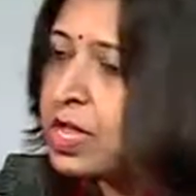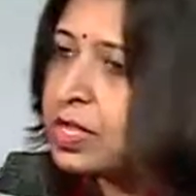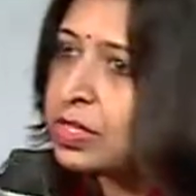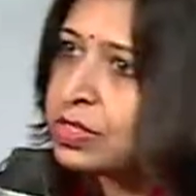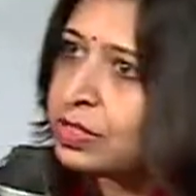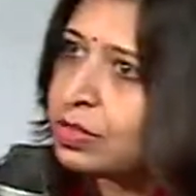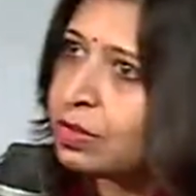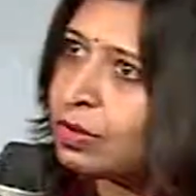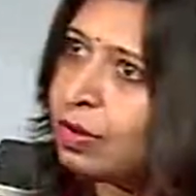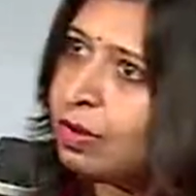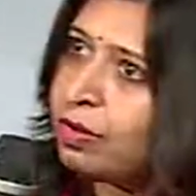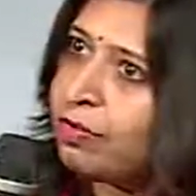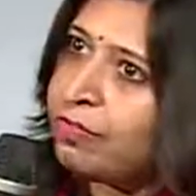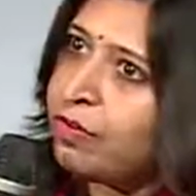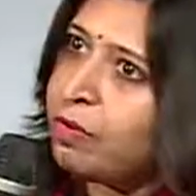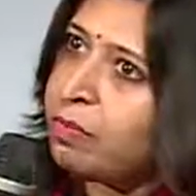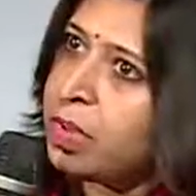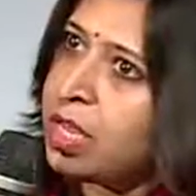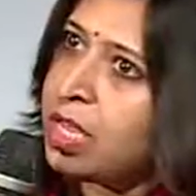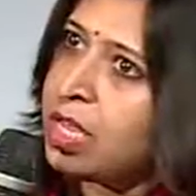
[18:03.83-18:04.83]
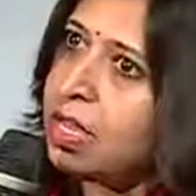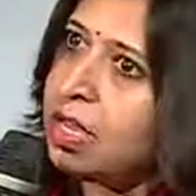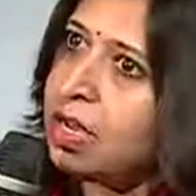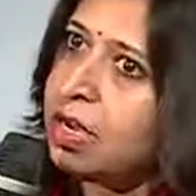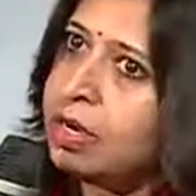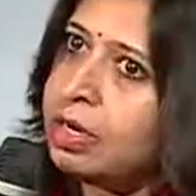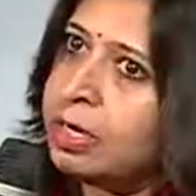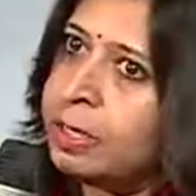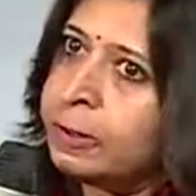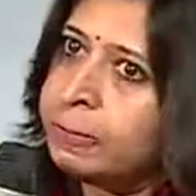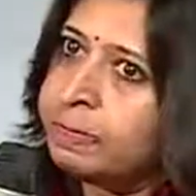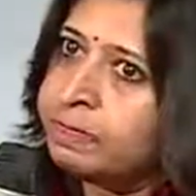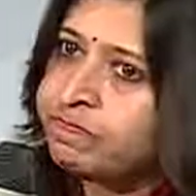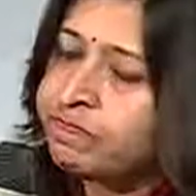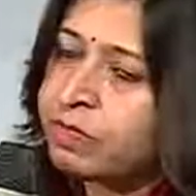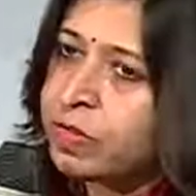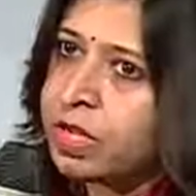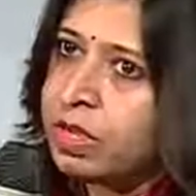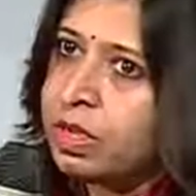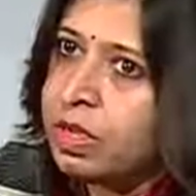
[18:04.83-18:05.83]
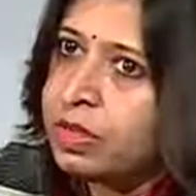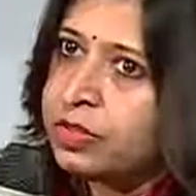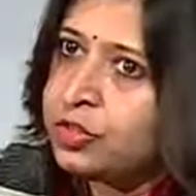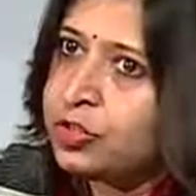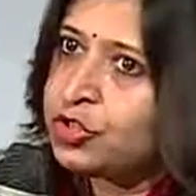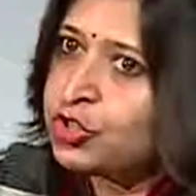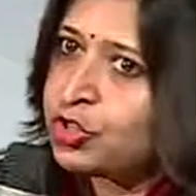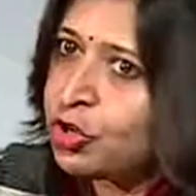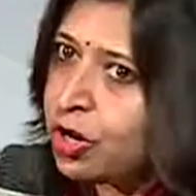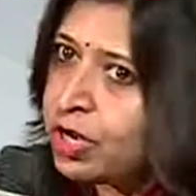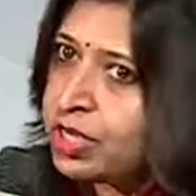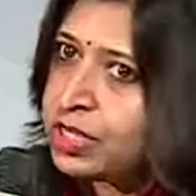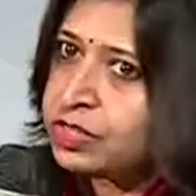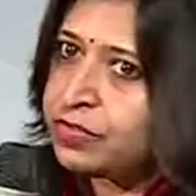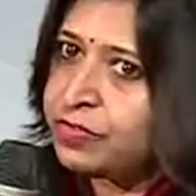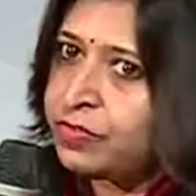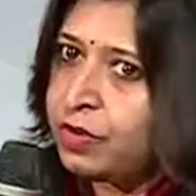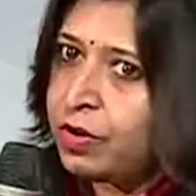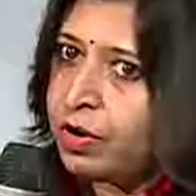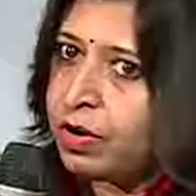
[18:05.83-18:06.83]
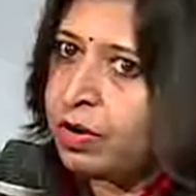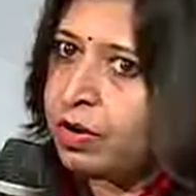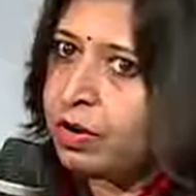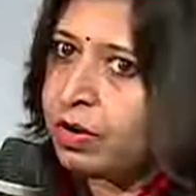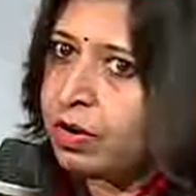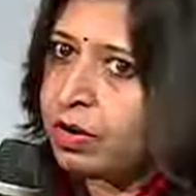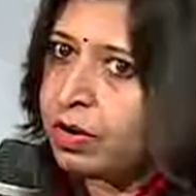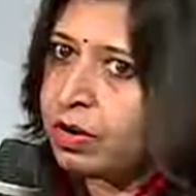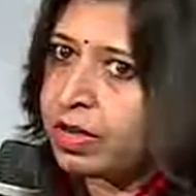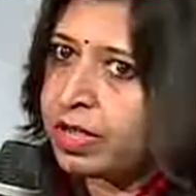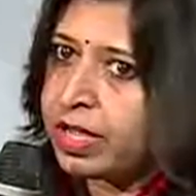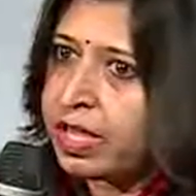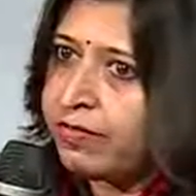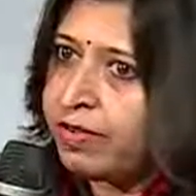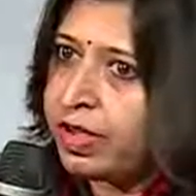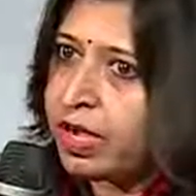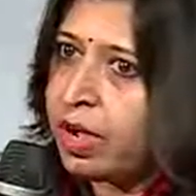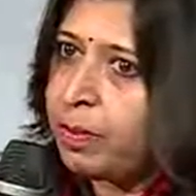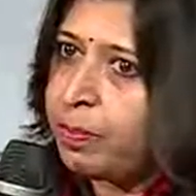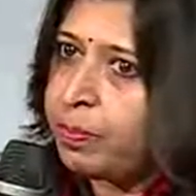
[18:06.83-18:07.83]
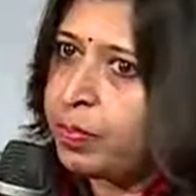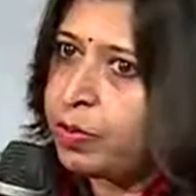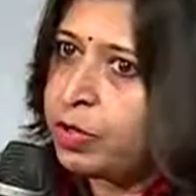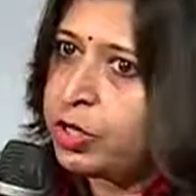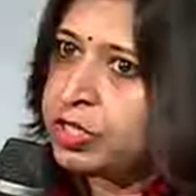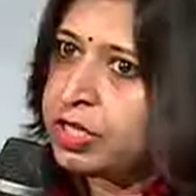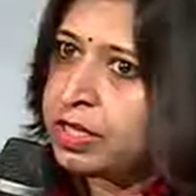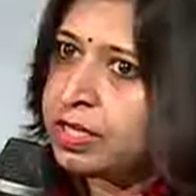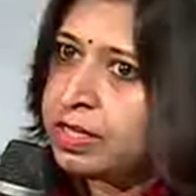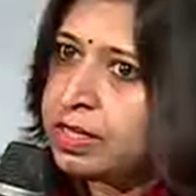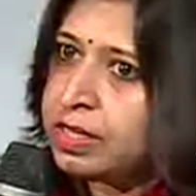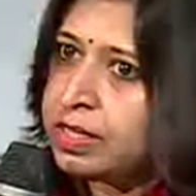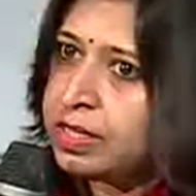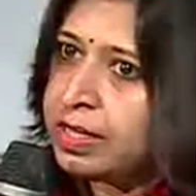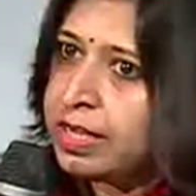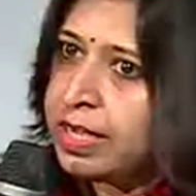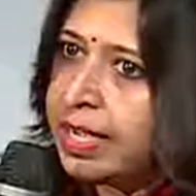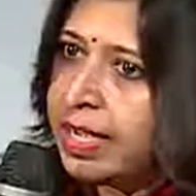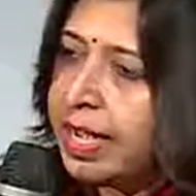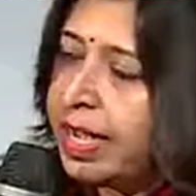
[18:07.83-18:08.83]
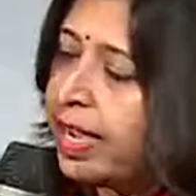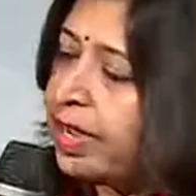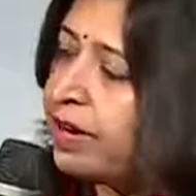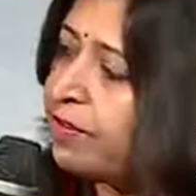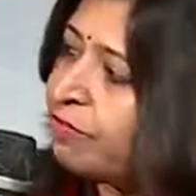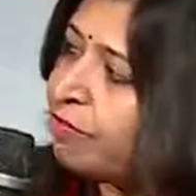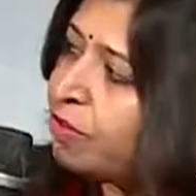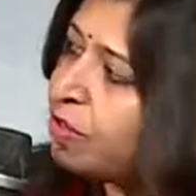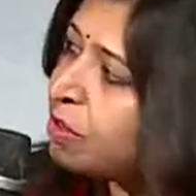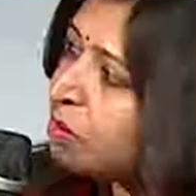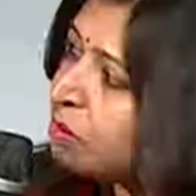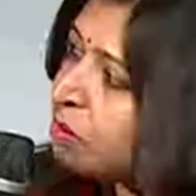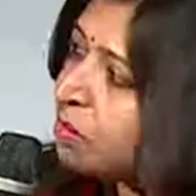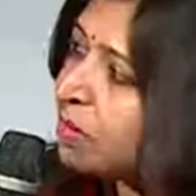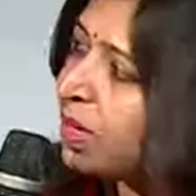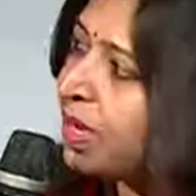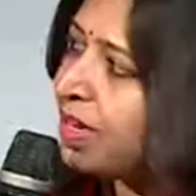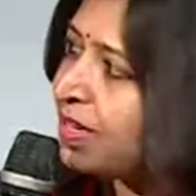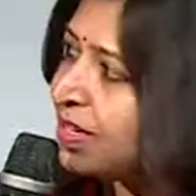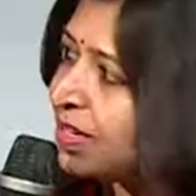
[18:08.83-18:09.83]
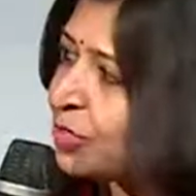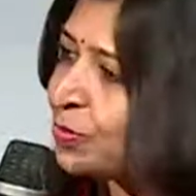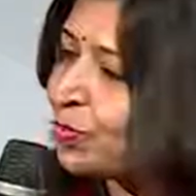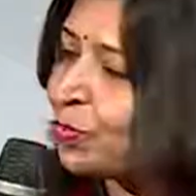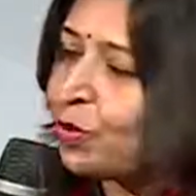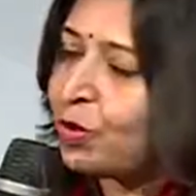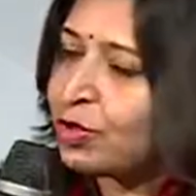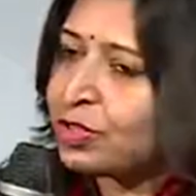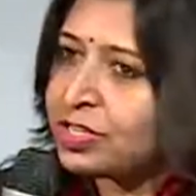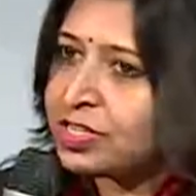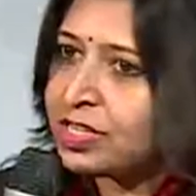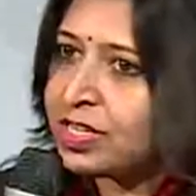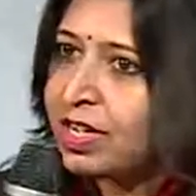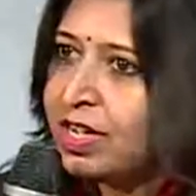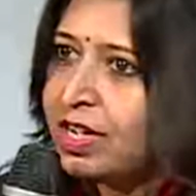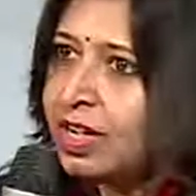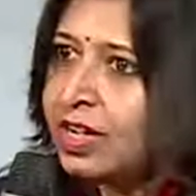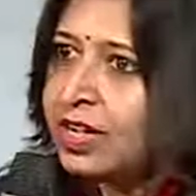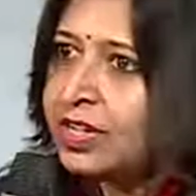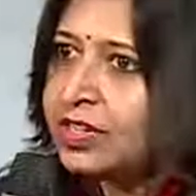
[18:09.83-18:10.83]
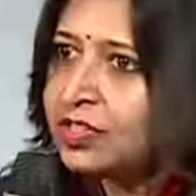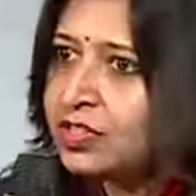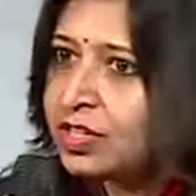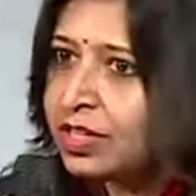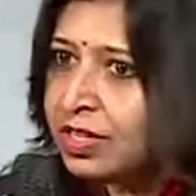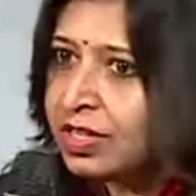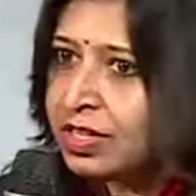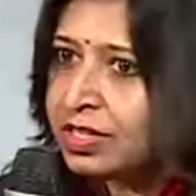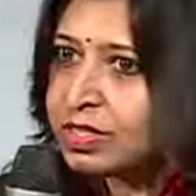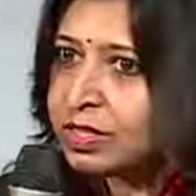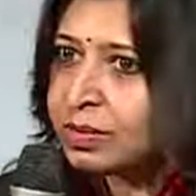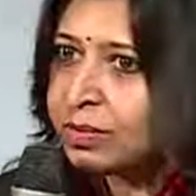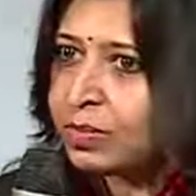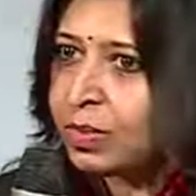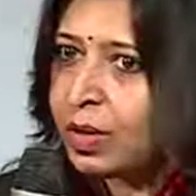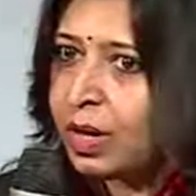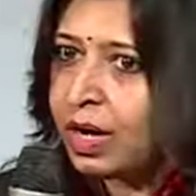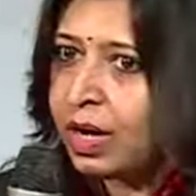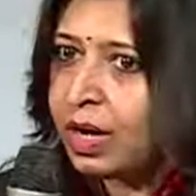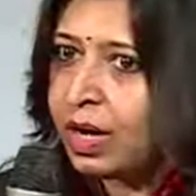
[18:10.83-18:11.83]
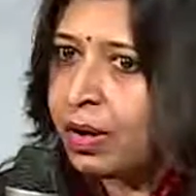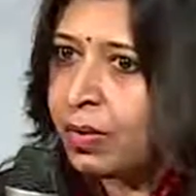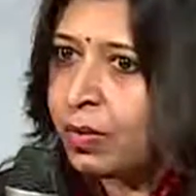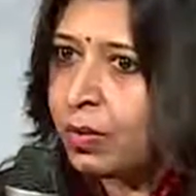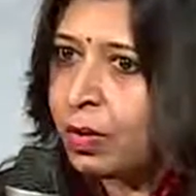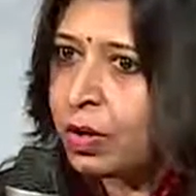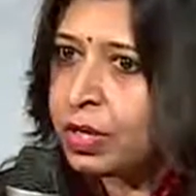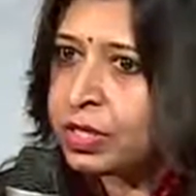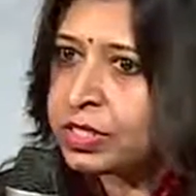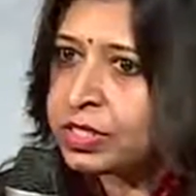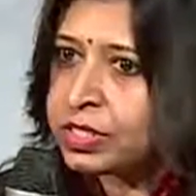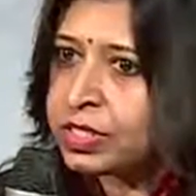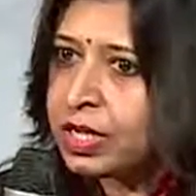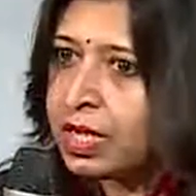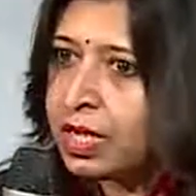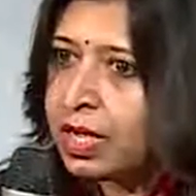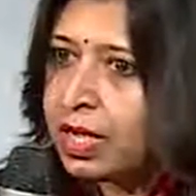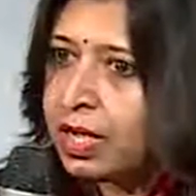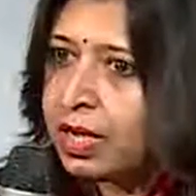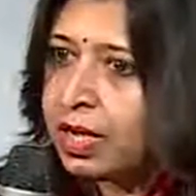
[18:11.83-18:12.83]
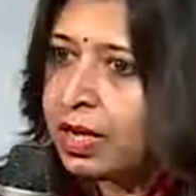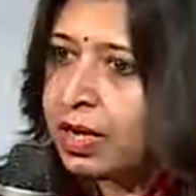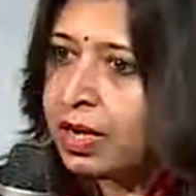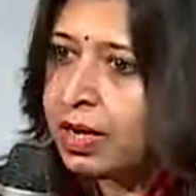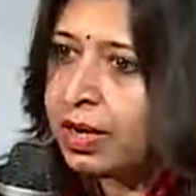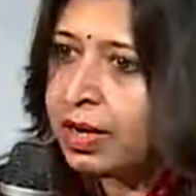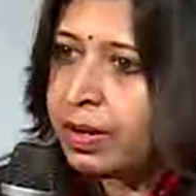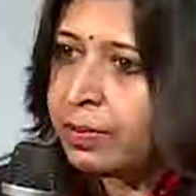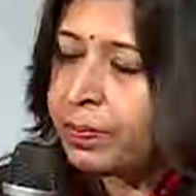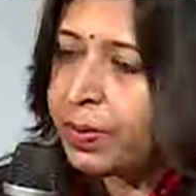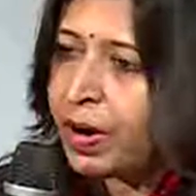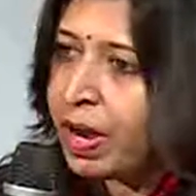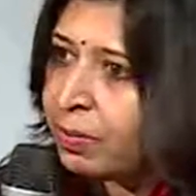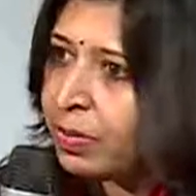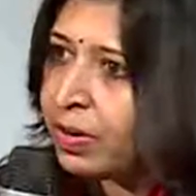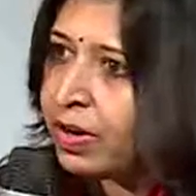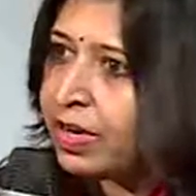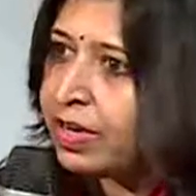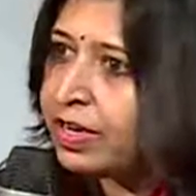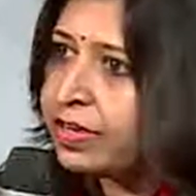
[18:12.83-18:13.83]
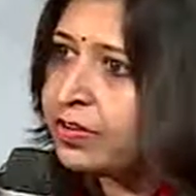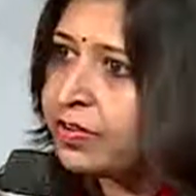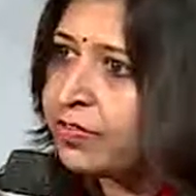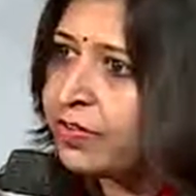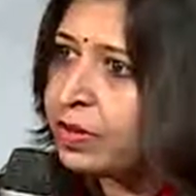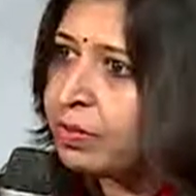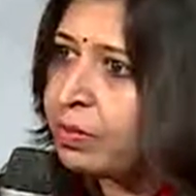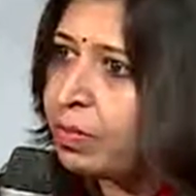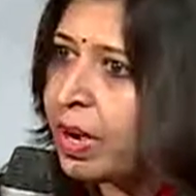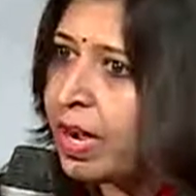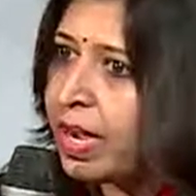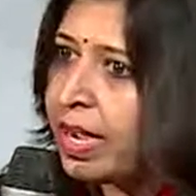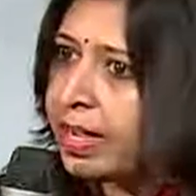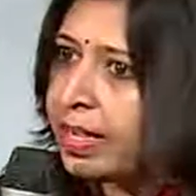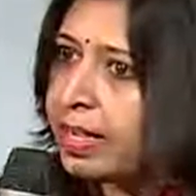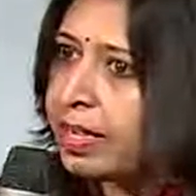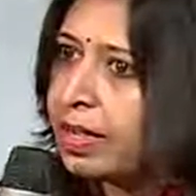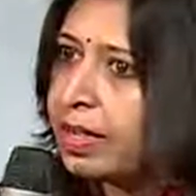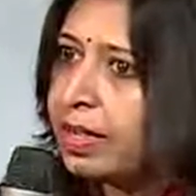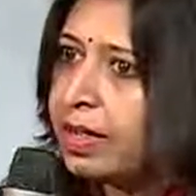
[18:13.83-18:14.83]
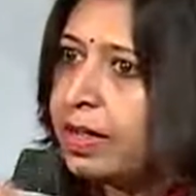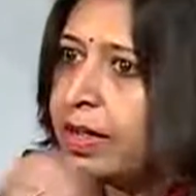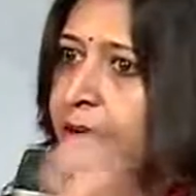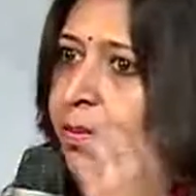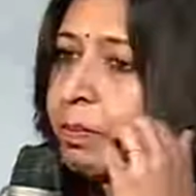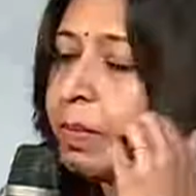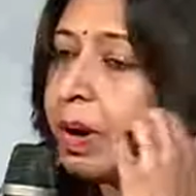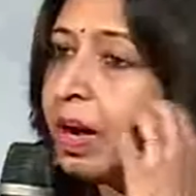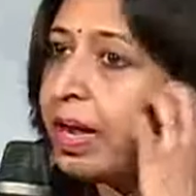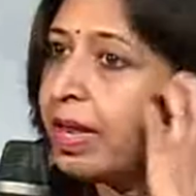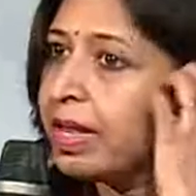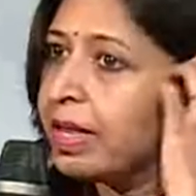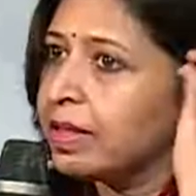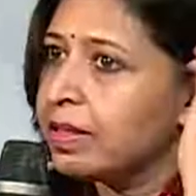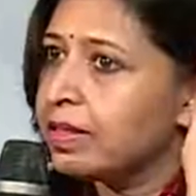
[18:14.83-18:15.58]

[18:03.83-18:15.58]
So for me, the choice for giving up political and film and sports journalism was primarily driven by